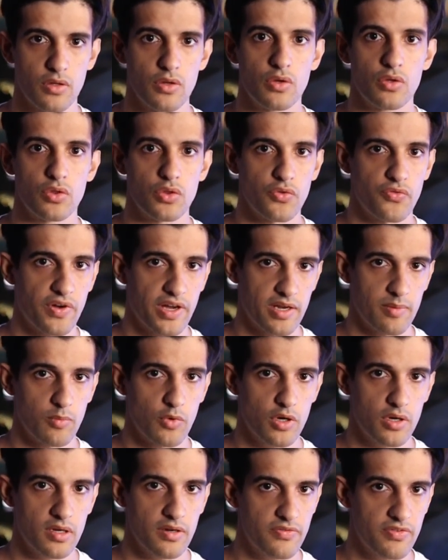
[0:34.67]
To find more
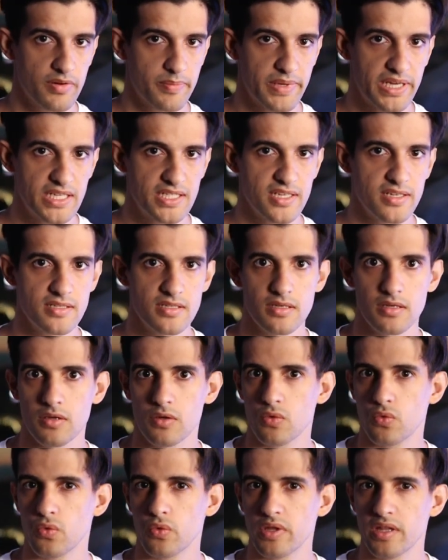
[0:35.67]
confirmations,
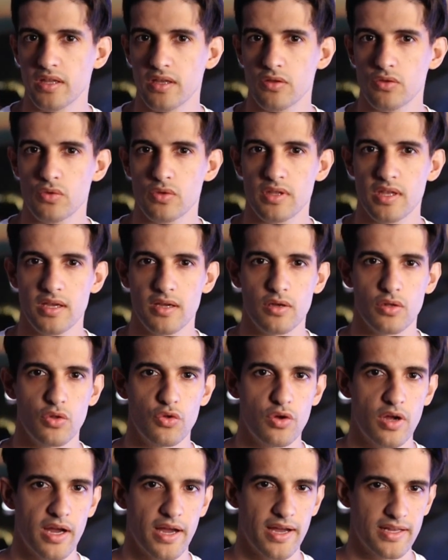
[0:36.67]
we need to take a
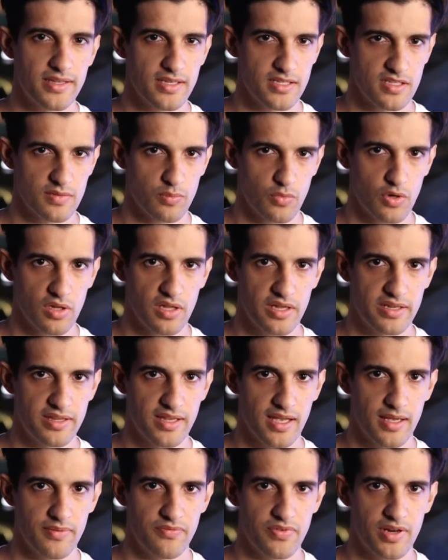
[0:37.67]
look at a smaller
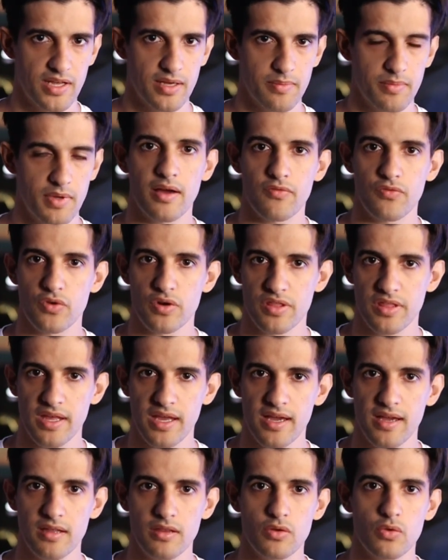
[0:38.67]
time frame. For
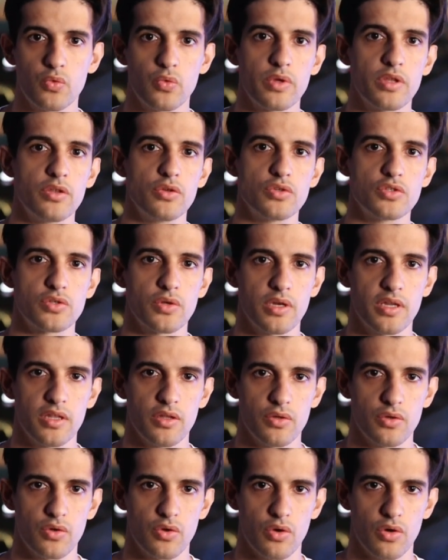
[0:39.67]
that, we
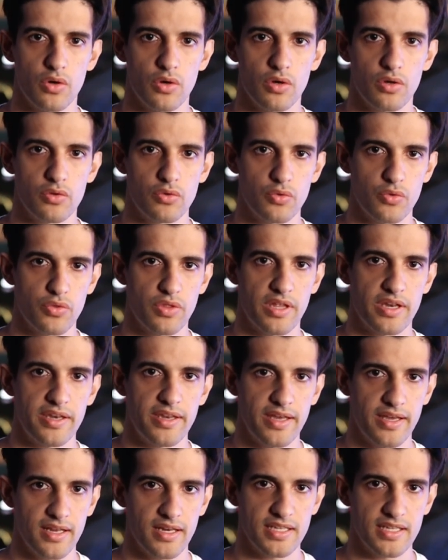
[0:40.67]
usually go to the daily